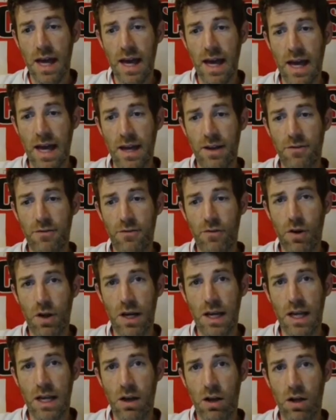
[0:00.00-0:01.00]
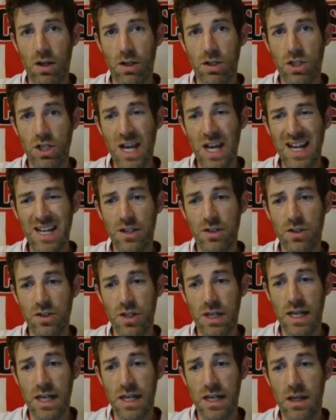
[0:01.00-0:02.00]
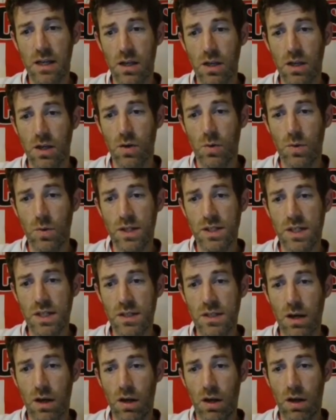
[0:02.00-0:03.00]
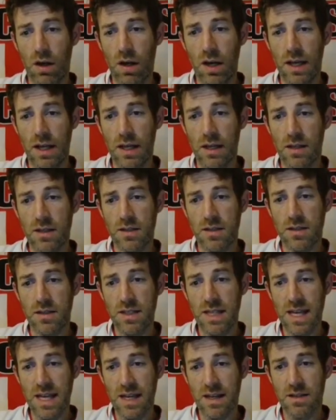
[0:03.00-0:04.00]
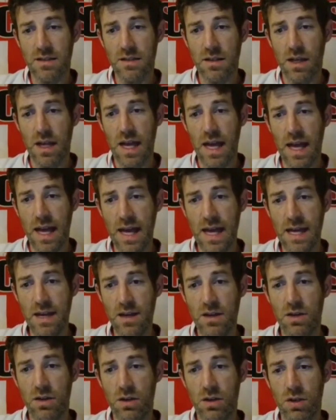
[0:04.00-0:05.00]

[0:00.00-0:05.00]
and finally our Challenge League, which is I6NQNB,